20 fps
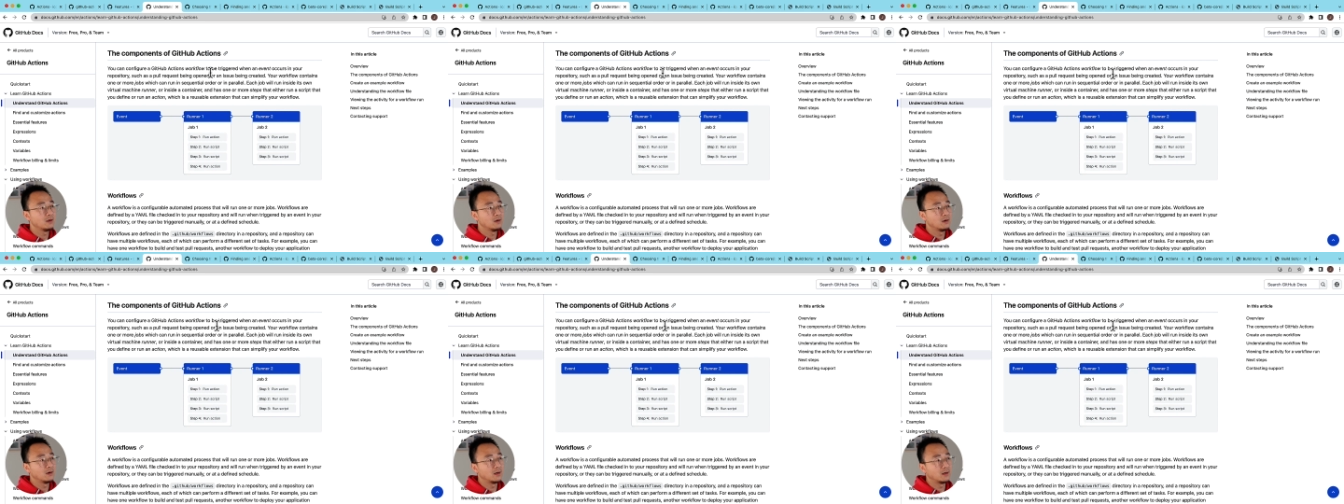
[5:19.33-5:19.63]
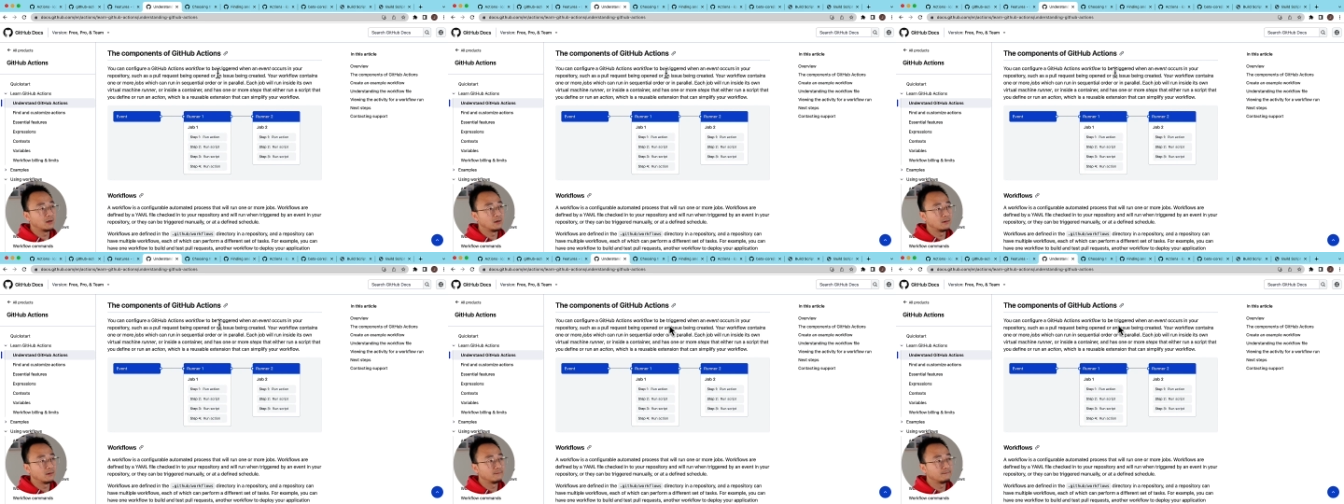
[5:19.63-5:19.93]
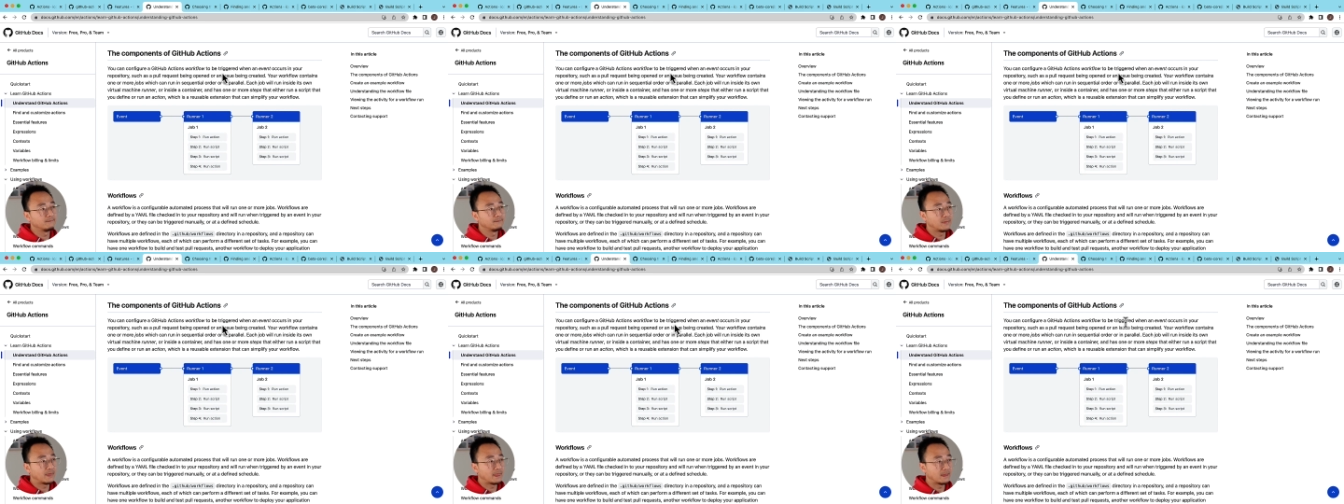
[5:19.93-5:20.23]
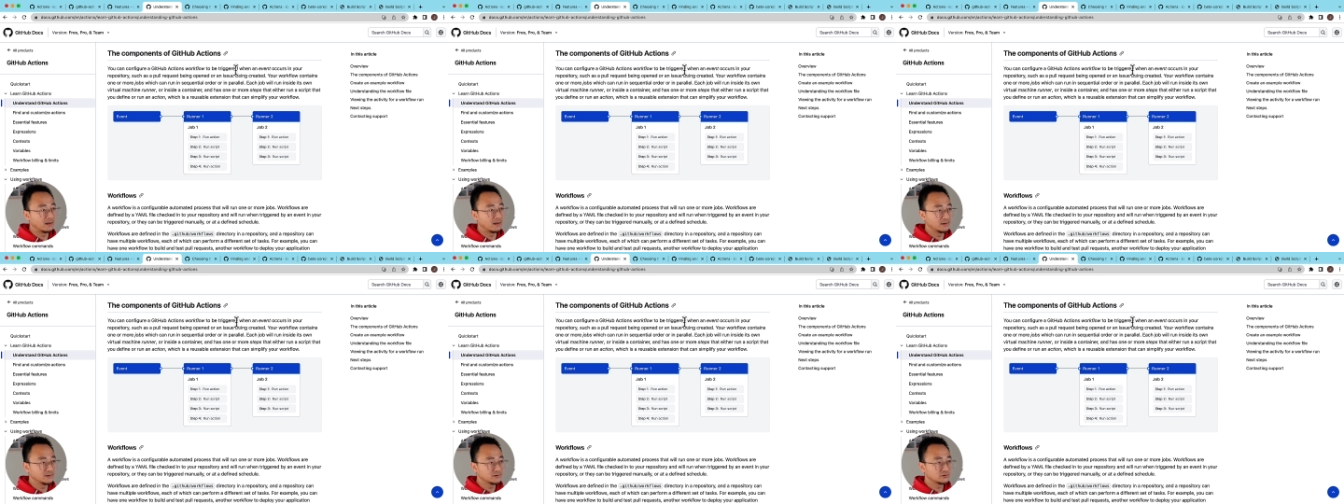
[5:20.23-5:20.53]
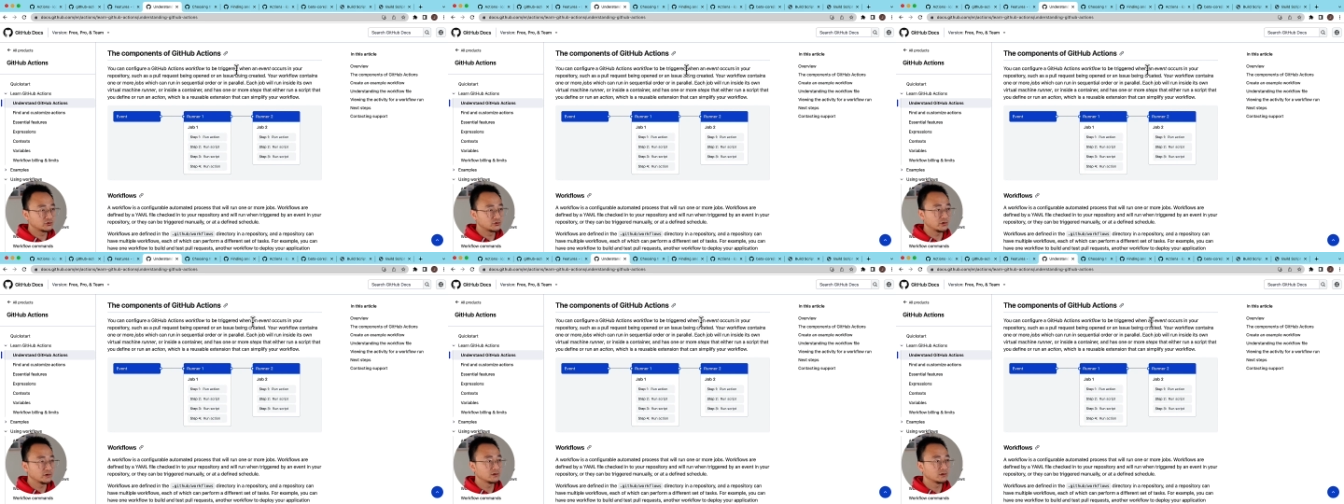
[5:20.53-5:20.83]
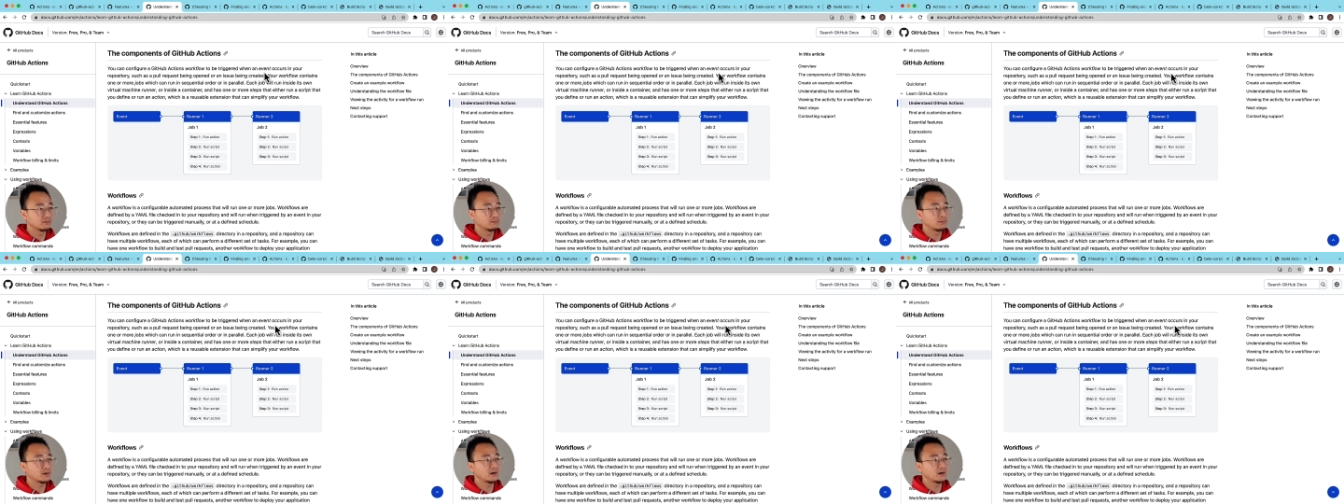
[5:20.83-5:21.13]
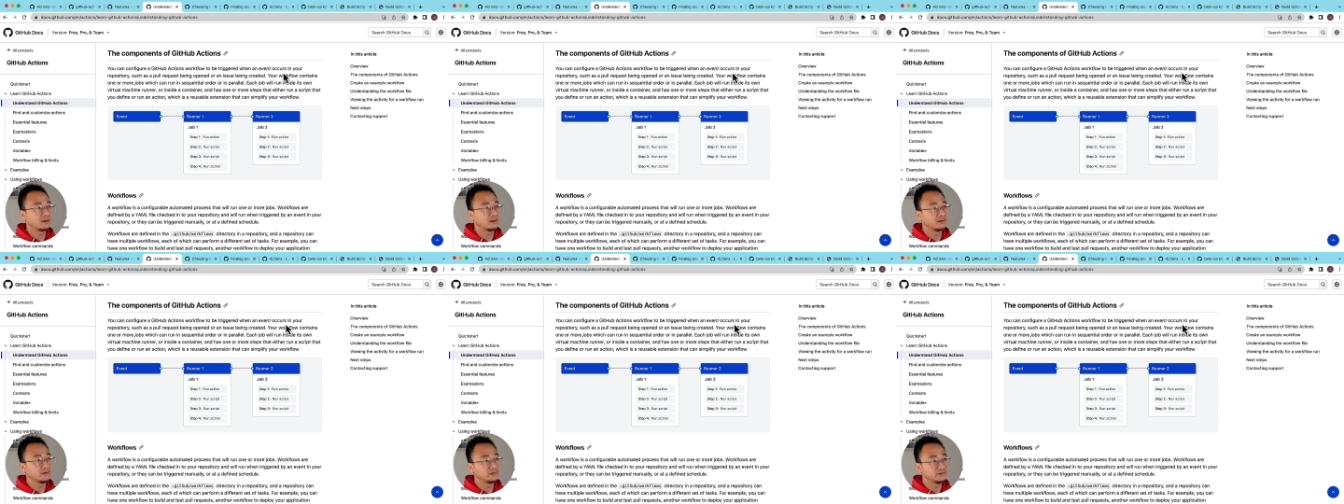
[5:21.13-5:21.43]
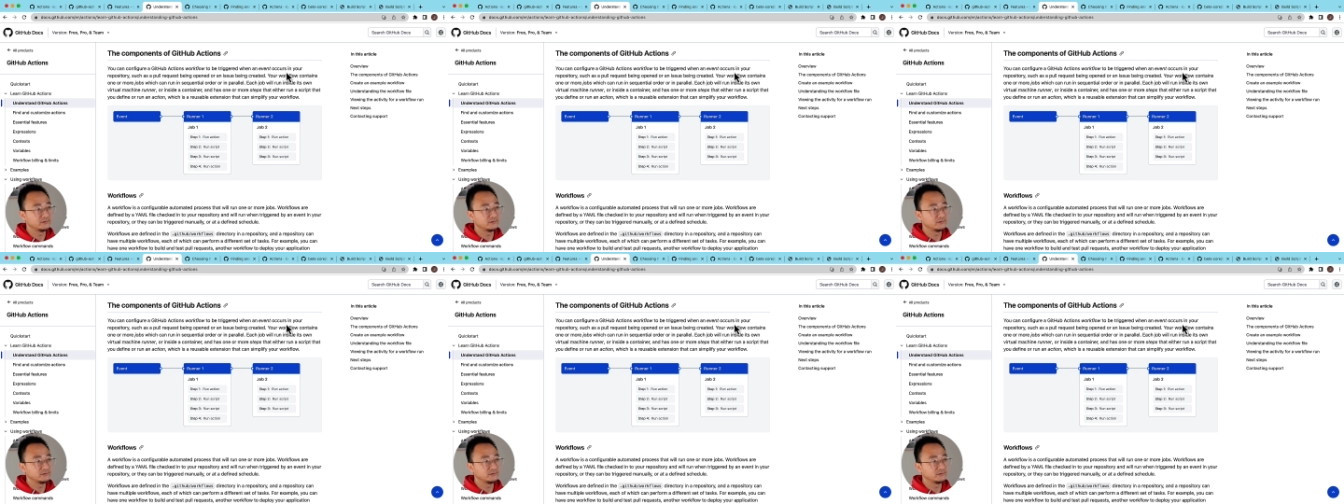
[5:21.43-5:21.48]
um, is triggered by an